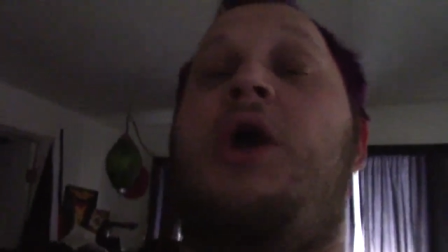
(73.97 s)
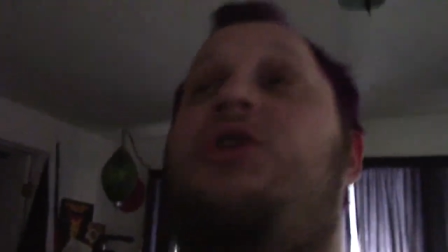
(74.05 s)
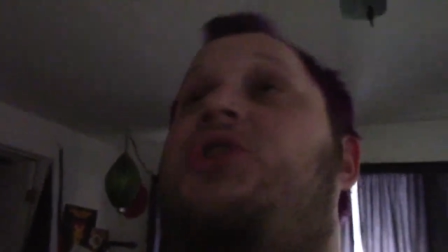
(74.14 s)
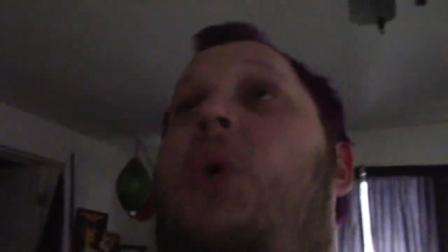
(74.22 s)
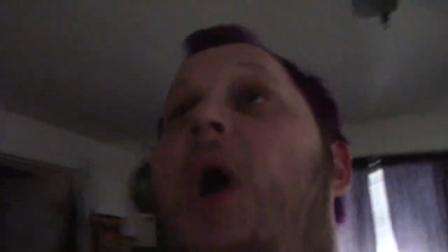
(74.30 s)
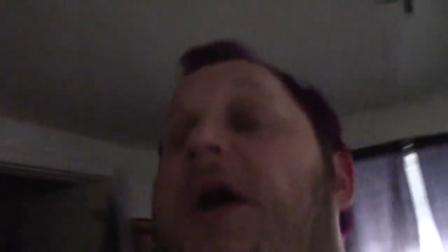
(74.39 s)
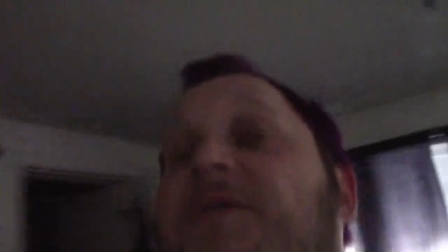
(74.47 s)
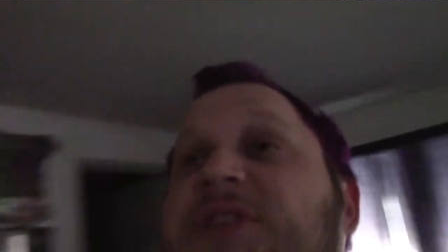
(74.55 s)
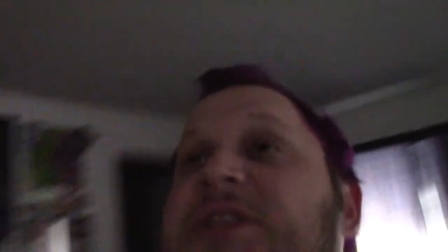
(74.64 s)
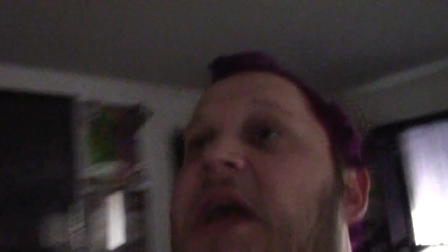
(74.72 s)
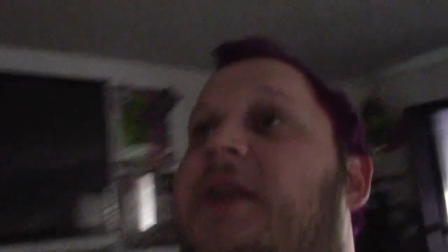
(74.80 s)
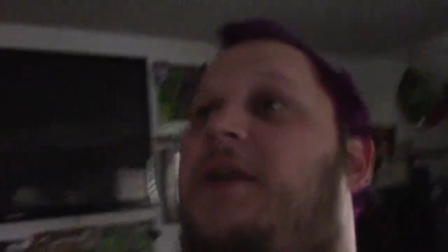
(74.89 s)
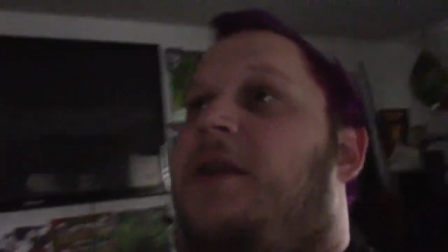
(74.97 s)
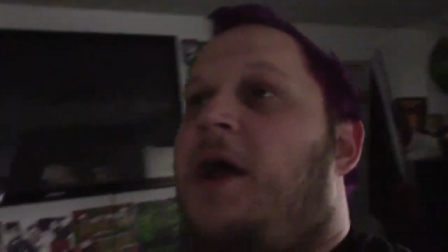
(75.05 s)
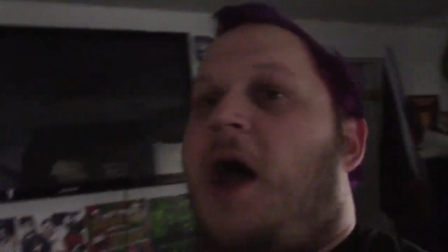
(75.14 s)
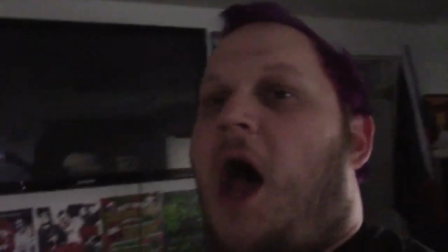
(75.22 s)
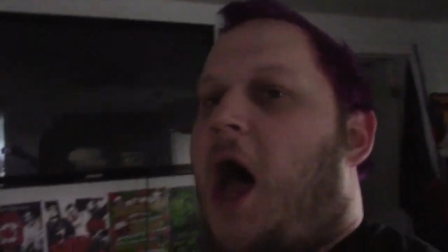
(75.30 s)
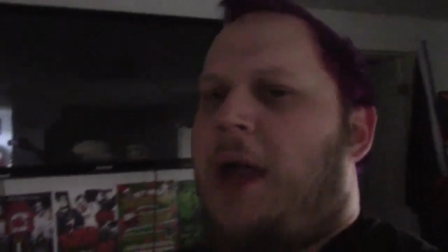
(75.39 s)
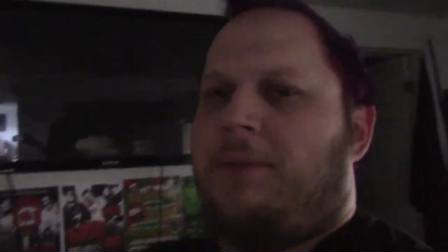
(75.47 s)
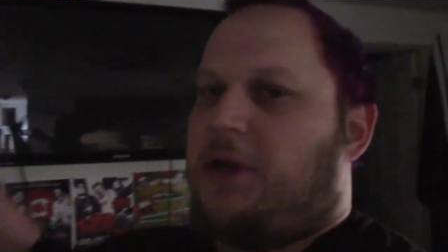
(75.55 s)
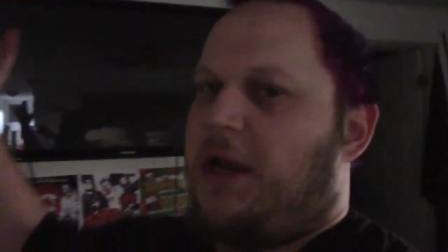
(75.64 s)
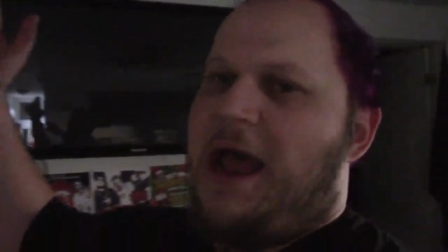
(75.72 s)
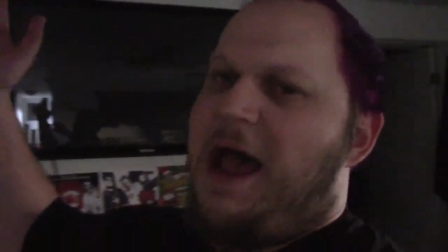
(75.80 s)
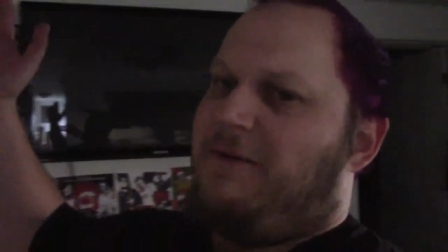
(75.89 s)
So all of a sudden, I'm
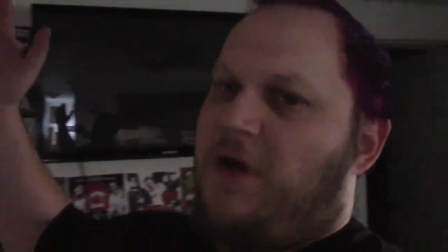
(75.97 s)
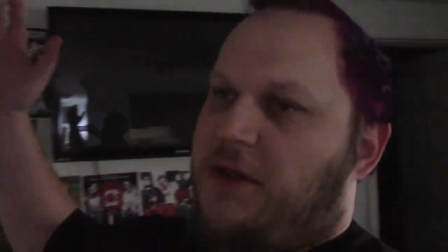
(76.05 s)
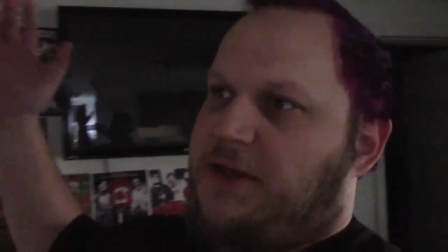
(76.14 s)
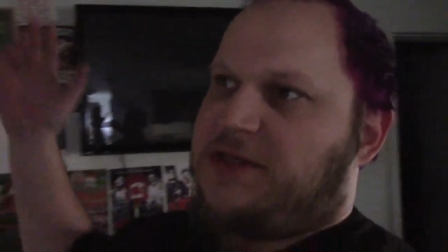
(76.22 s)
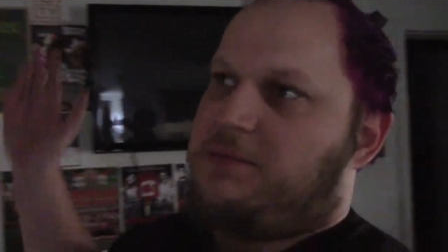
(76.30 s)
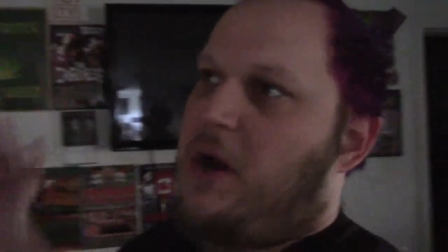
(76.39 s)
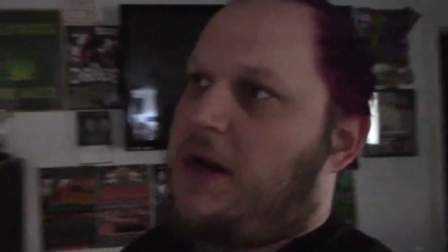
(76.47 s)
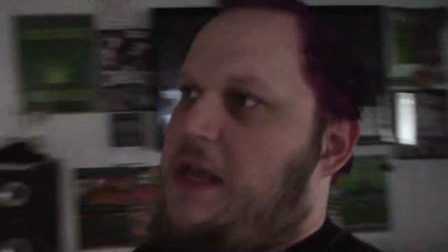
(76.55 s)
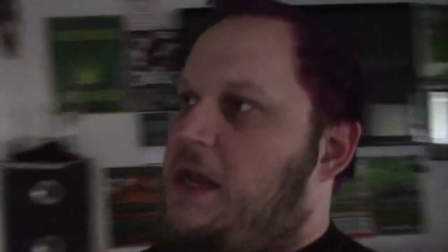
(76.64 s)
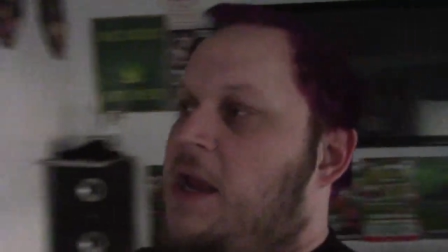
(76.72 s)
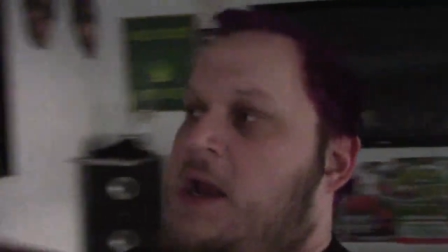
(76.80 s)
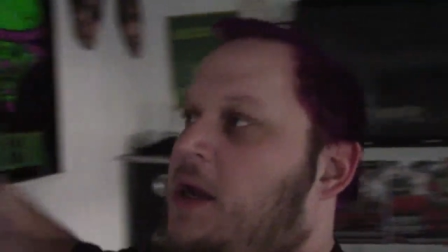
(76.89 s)
going to have all this money,